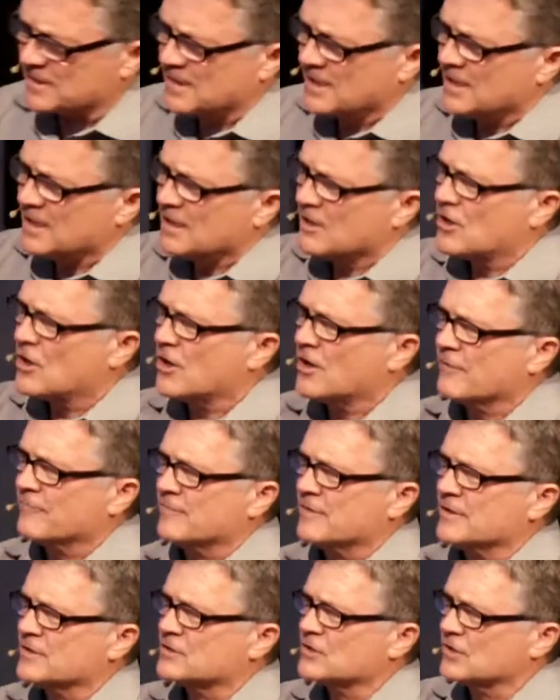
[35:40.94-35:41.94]
to
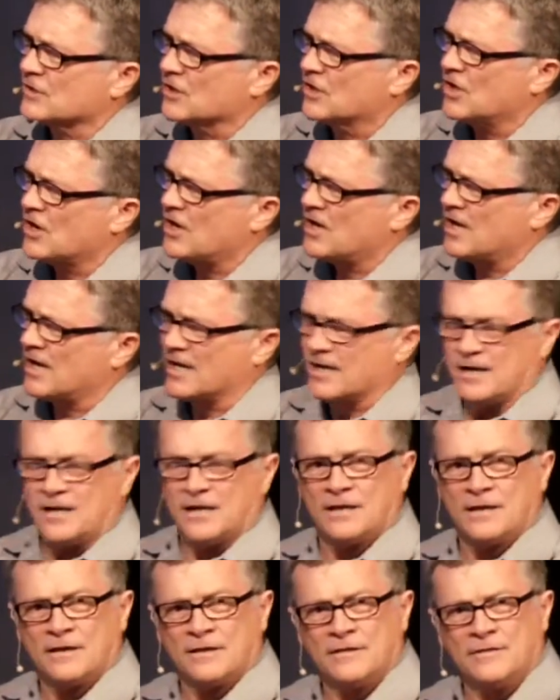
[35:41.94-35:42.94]
carve this
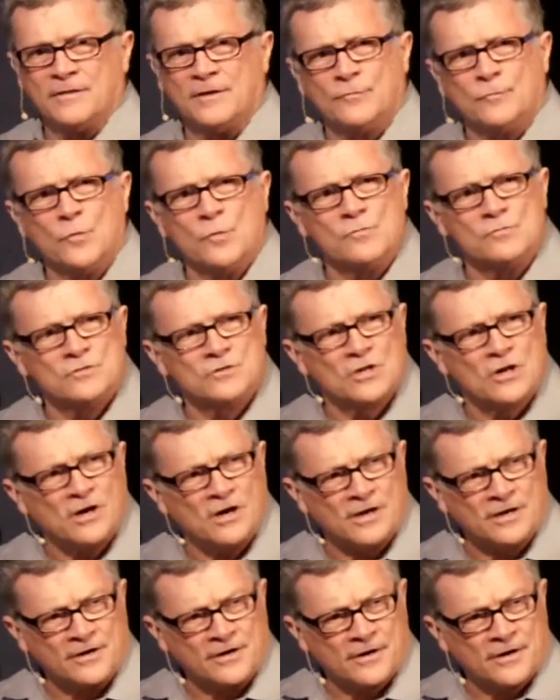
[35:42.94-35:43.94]
god that won't
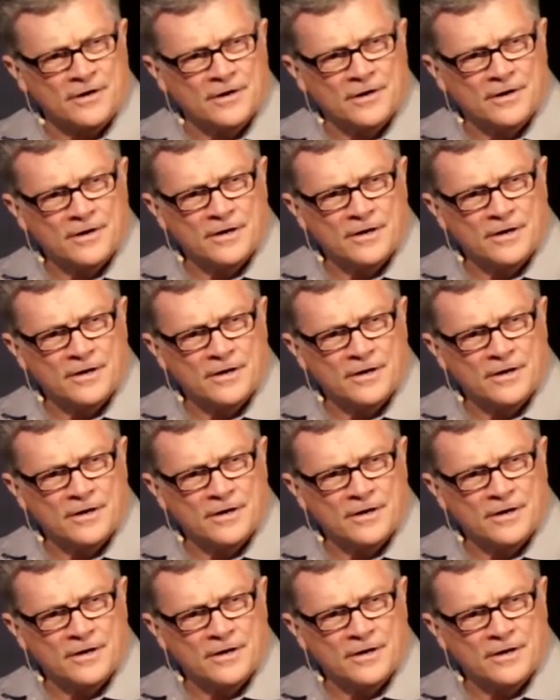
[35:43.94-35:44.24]
totter.